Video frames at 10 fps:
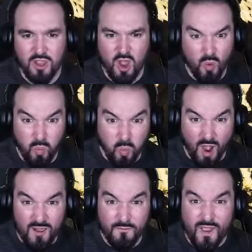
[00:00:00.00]

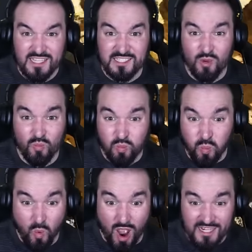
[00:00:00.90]
What effect?
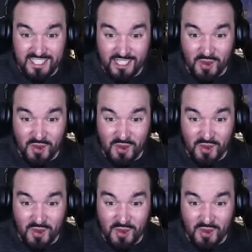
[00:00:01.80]
What is it doing